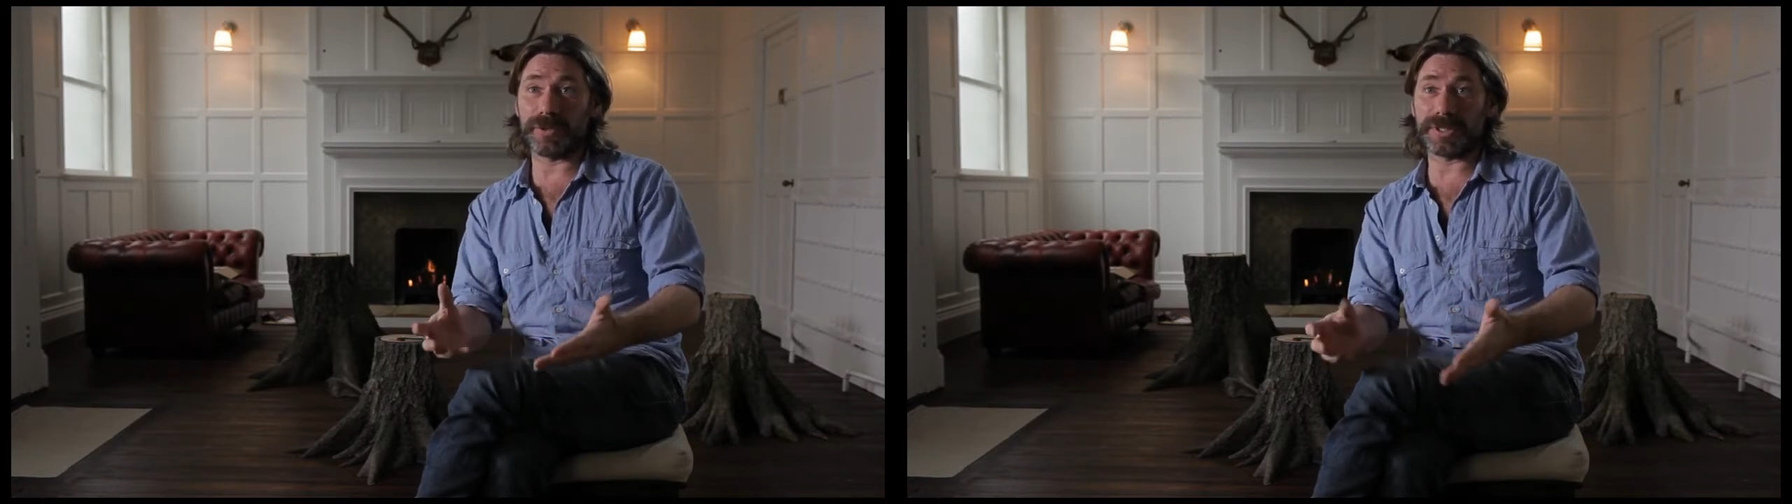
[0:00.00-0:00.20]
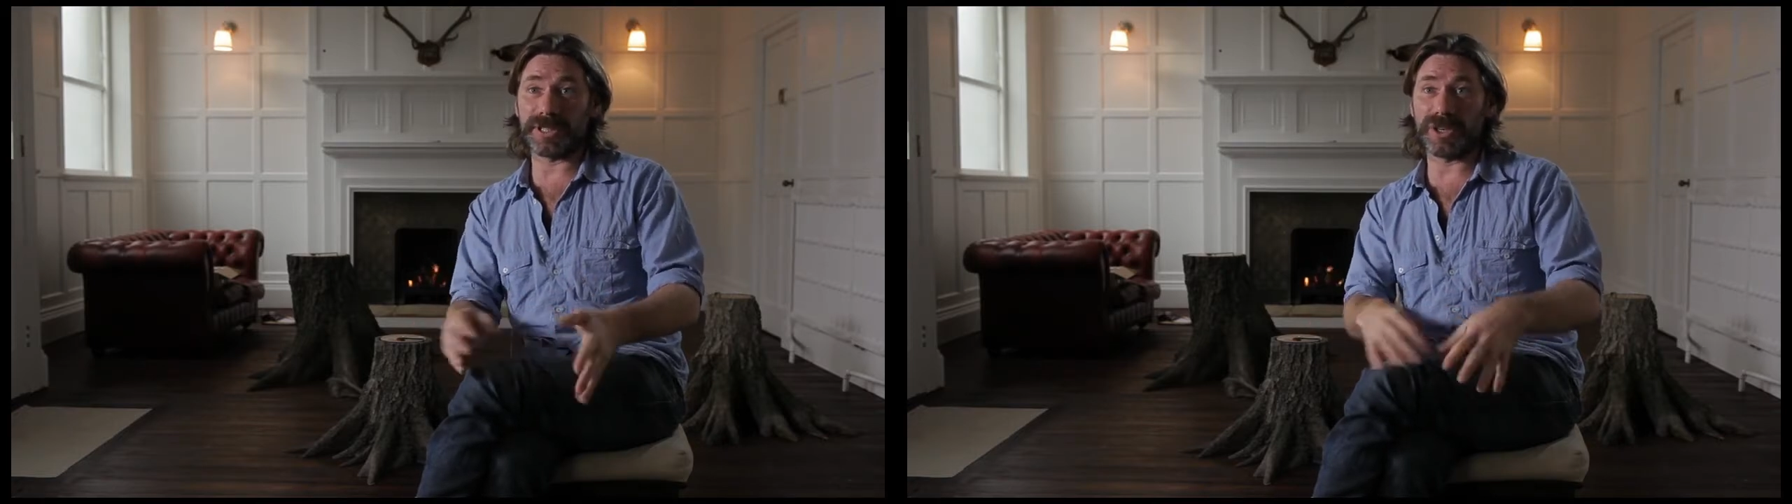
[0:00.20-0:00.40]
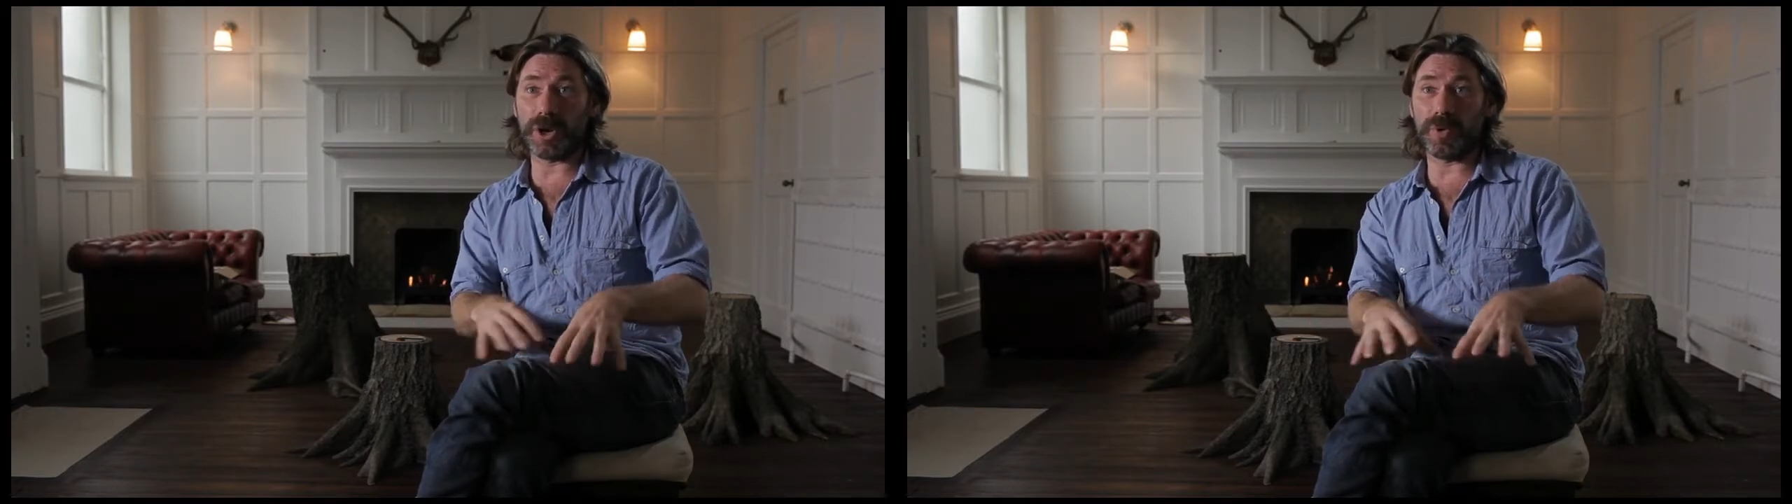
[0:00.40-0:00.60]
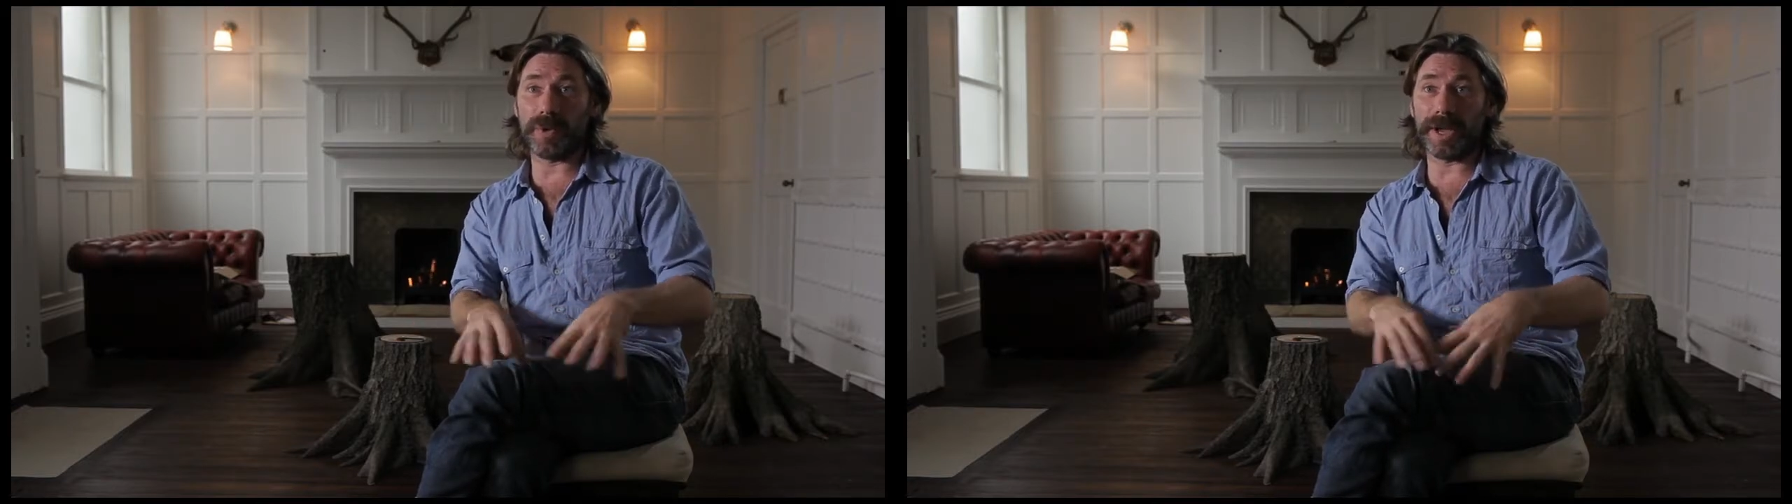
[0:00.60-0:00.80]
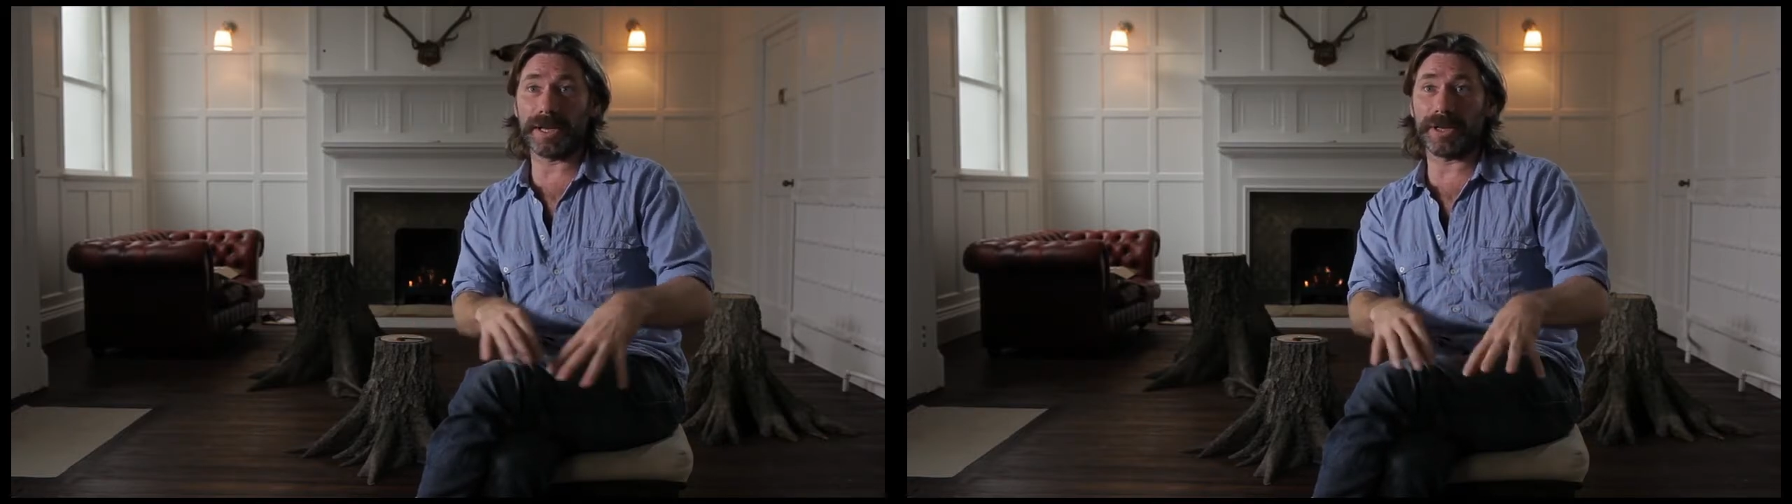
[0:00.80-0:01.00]
It's a
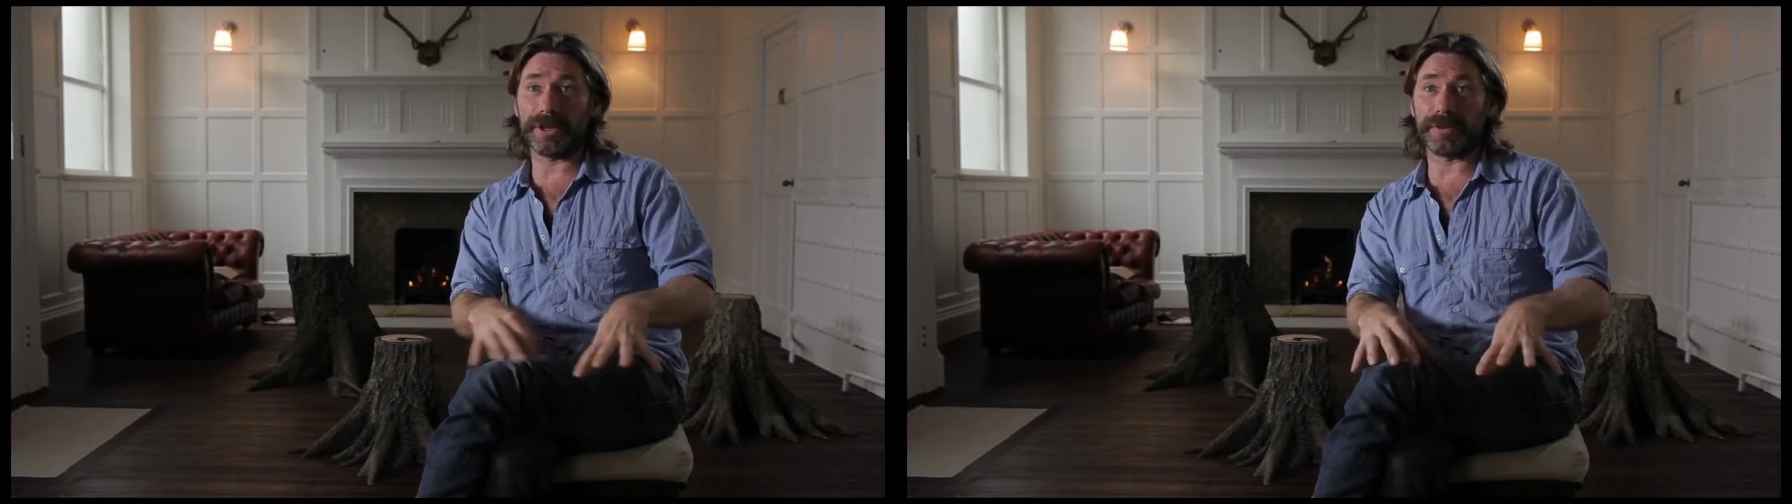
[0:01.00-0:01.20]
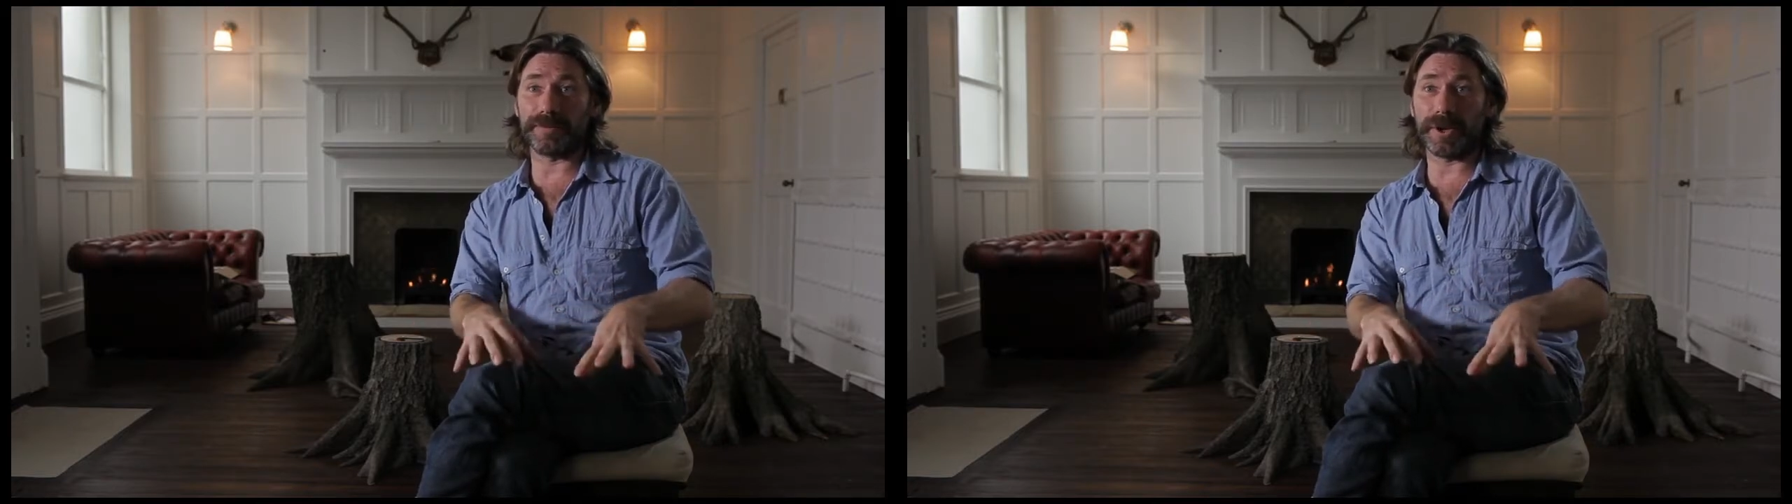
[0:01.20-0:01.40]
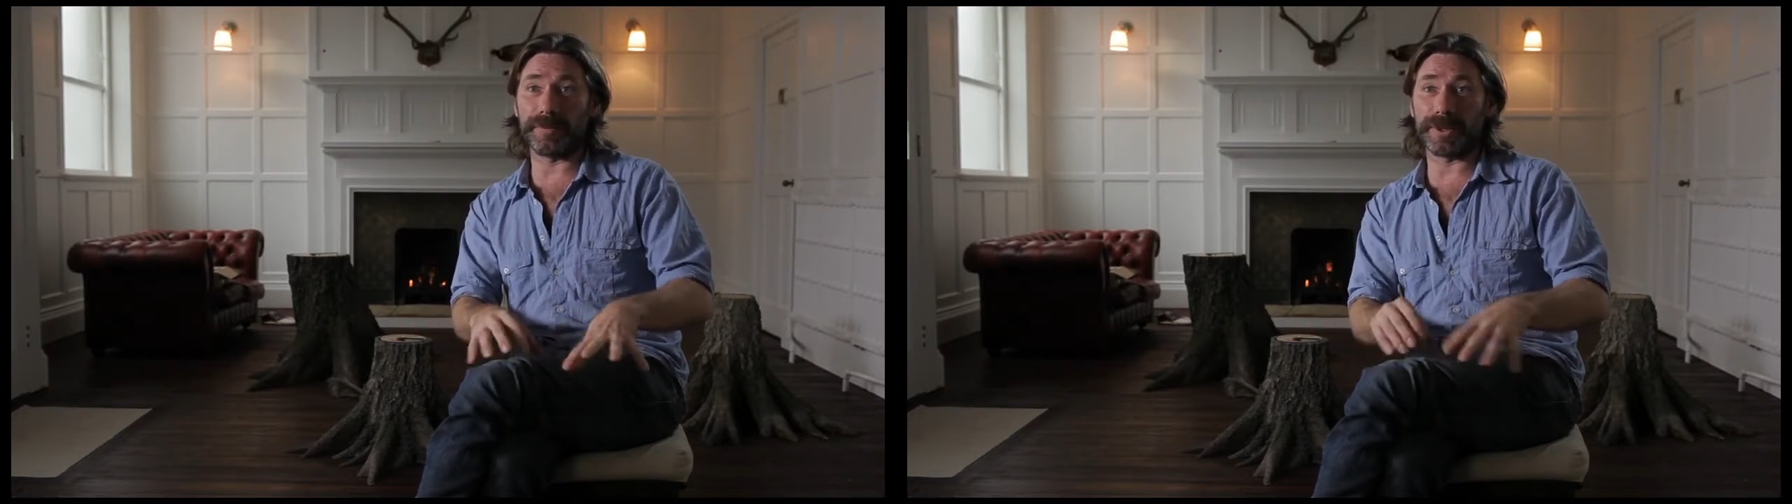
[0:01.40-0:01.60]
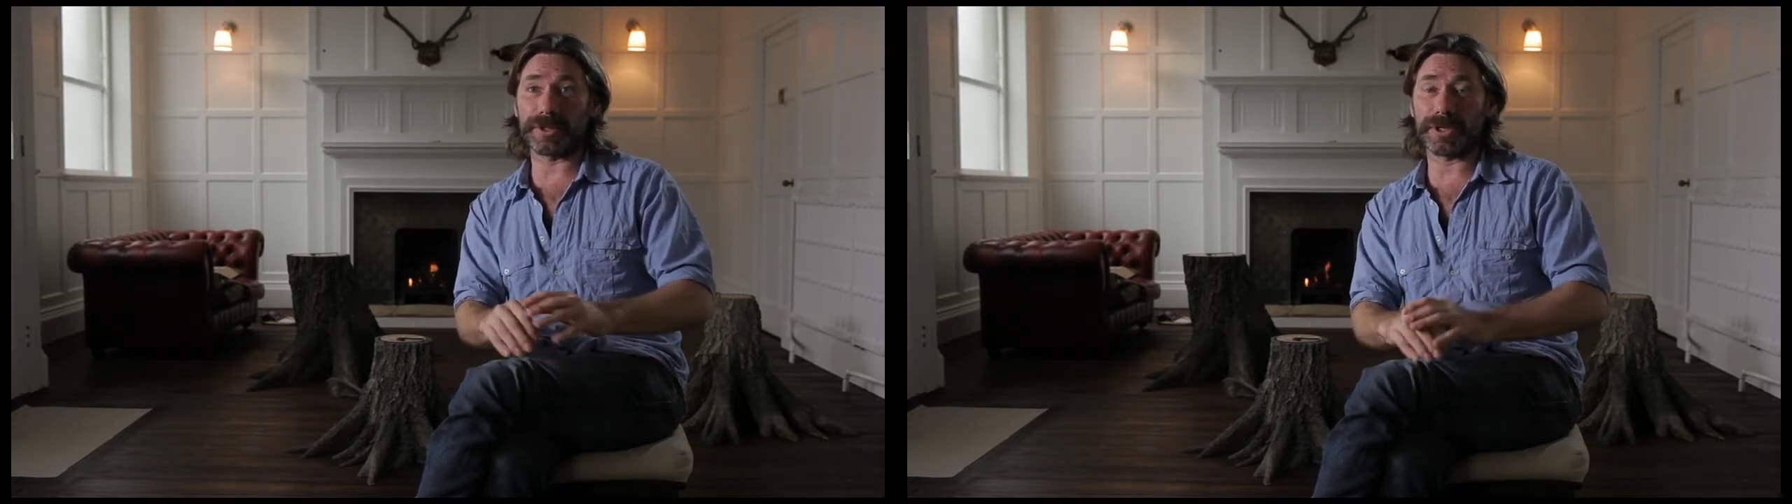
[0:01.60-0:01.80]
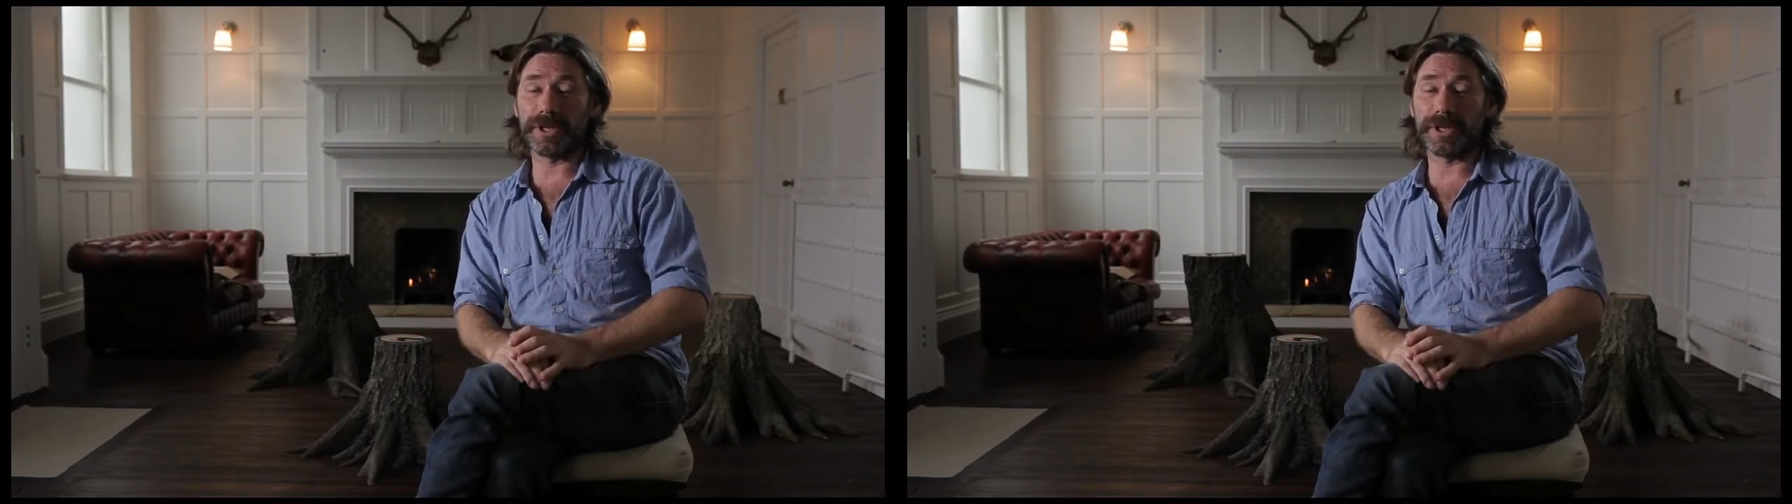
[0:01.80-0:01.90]
nowhere kind of moment.